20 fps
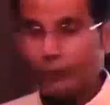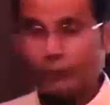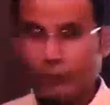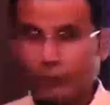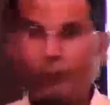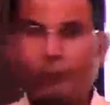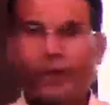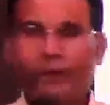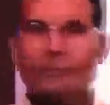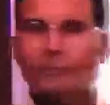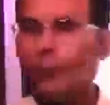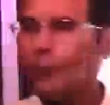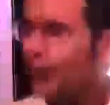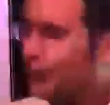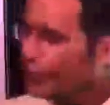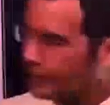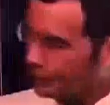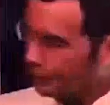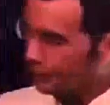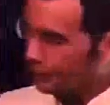was one
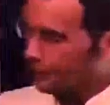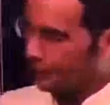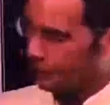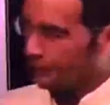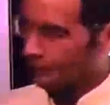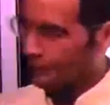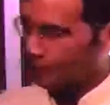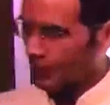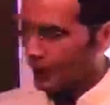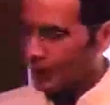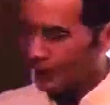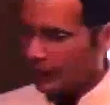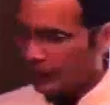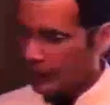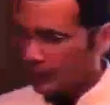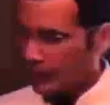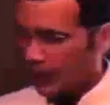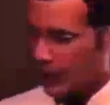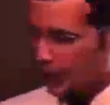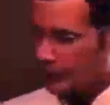point.
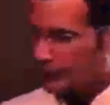And